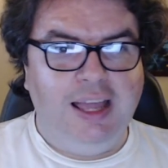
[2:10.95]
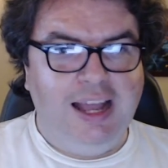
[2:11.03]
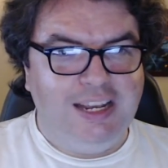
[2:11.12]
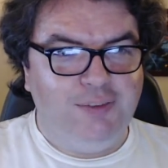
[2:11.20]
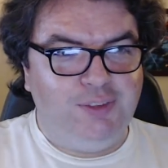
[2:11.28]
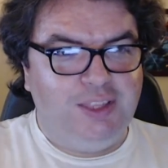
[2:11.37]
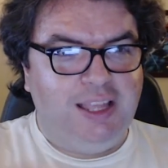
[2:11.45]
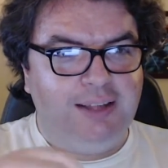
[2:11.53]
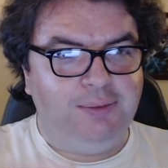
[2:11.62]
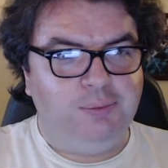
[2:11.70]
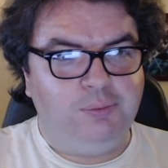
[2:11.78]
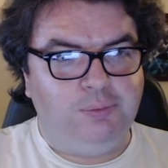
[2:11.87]
And even
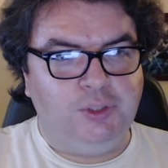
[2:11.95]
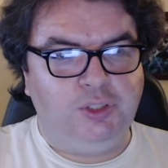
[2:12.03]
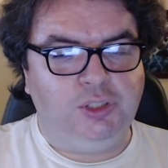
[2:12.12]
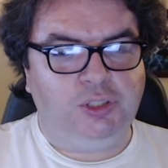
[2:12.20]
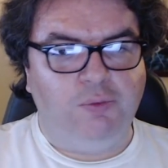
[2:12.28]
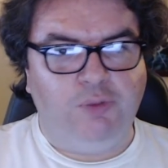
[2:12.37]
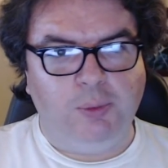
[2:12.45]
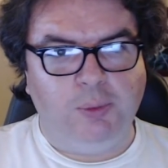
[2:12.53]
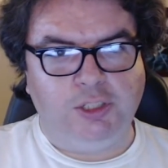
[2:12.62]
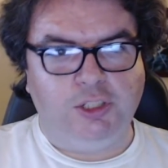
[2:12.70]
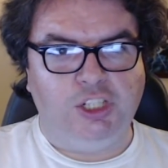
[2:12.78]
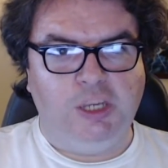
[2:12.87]
then, it, the film does
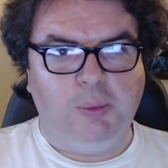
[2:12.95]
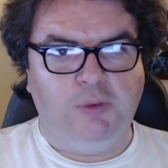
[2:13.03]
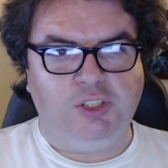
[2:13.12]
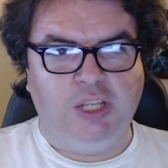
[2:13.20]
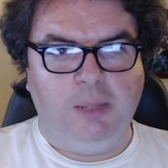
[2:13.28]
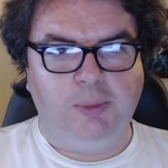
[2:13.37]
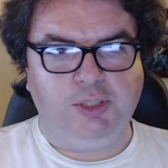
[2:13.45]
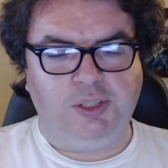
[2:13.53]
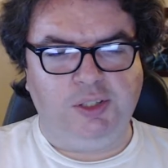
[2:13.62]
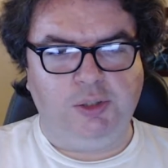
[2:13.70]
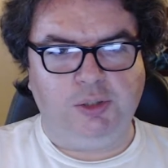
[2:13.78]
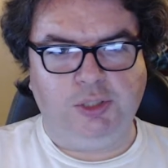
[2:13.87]
a good job of establishing
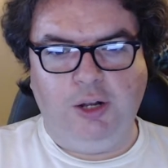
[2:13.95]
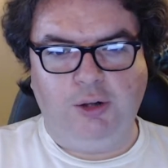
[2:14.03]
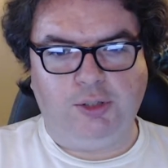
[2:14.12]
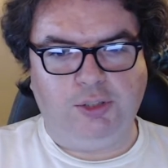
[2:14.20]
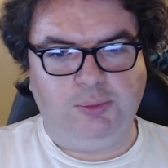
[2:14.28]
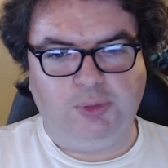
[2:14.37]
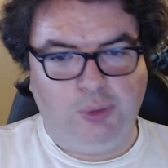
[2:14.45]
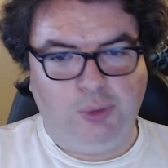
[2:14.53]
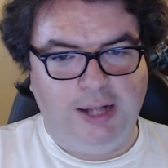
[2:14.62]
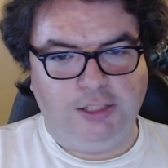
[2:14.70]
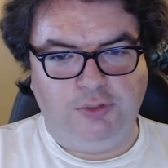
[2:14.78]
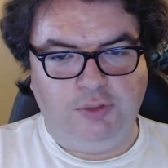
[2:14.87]
those characters from
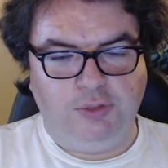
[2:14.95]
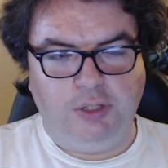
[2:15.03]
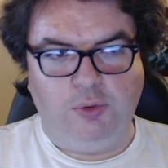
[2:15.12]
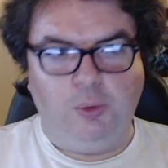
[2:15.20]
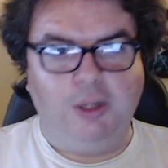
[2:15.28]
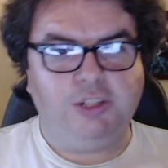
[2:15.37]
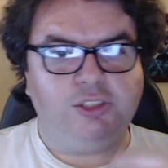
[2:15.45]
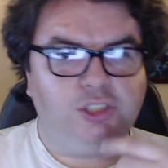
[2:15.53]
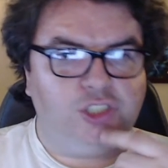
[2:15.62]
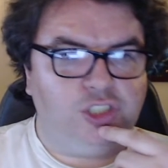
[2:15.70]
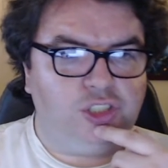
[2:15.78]
scratch if you've never watched the,